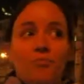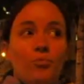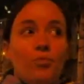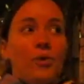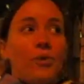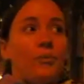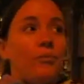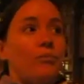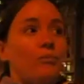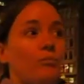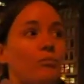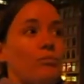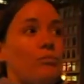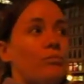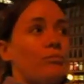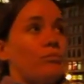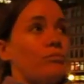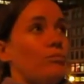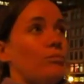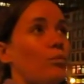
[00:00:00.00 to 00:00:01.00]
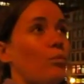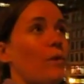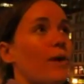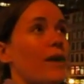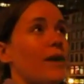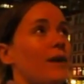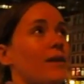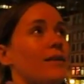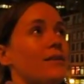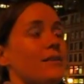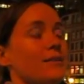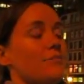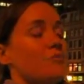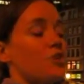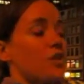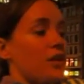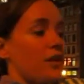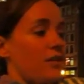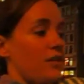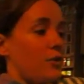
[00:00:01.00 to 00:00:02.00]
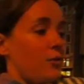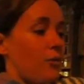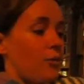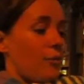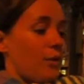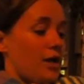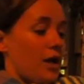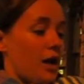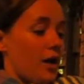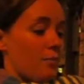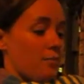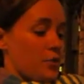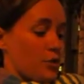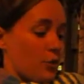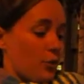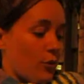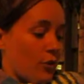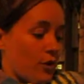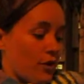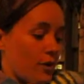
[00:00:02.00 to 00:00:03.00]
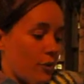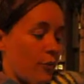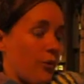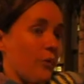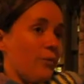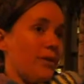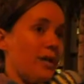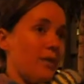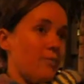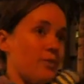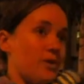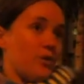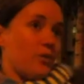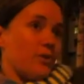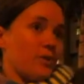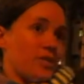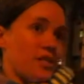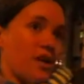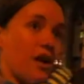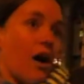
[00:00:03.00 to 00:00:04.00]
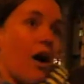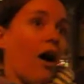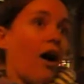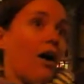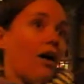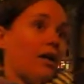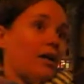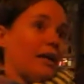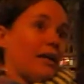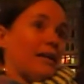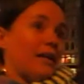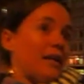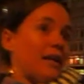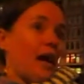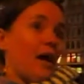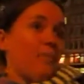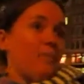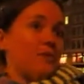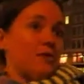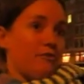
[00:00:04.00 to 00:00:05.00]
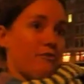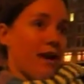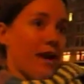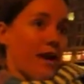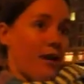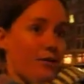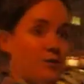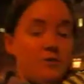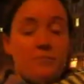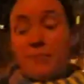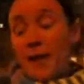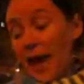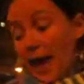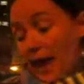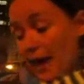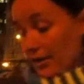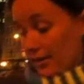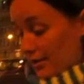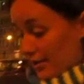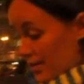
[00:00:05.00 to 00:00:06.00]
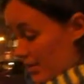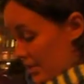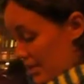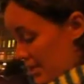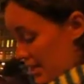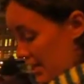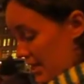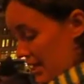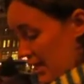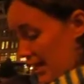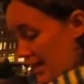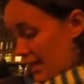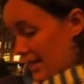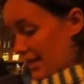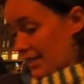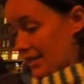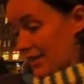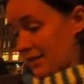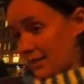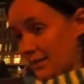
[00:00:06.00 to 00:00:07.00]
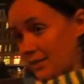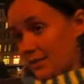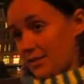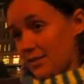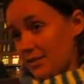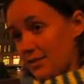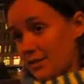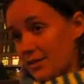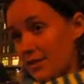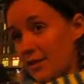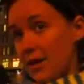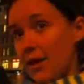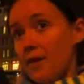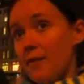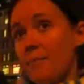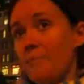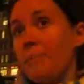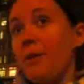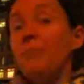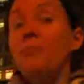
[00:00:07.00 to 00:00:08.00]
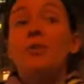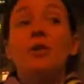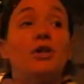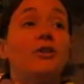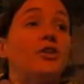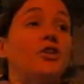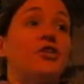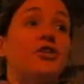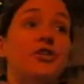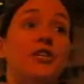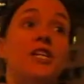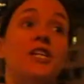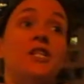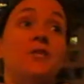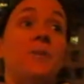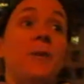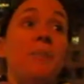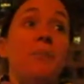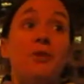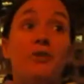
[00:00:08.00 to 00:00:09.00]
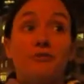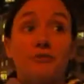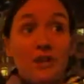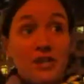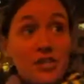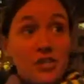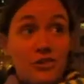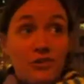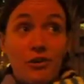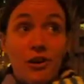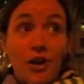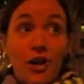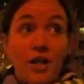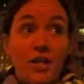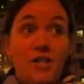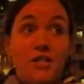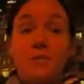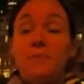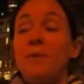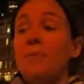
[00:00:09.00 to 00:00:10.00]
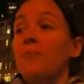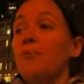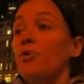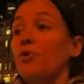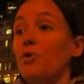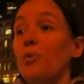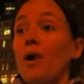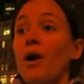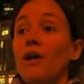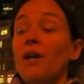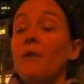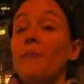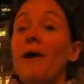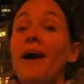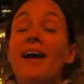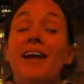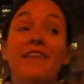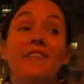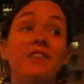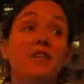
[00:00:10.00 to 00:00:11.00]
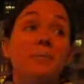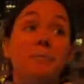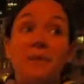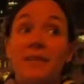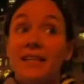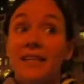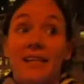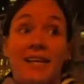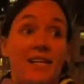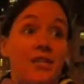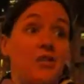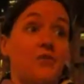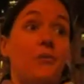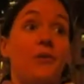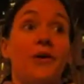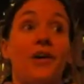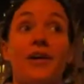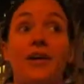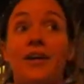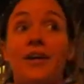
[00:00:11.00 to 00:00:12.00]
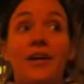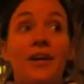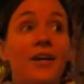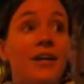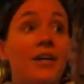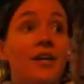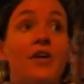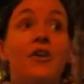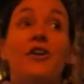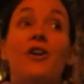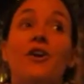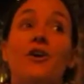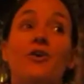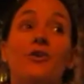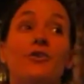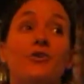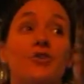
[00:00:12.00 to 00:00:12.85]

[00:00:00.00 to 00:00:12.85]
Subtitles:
we went, I'm trying to think, we went up to Quincy Hall and then up and around back. And people in the streets, people in restaurants, people were walking by, even the police were, you know,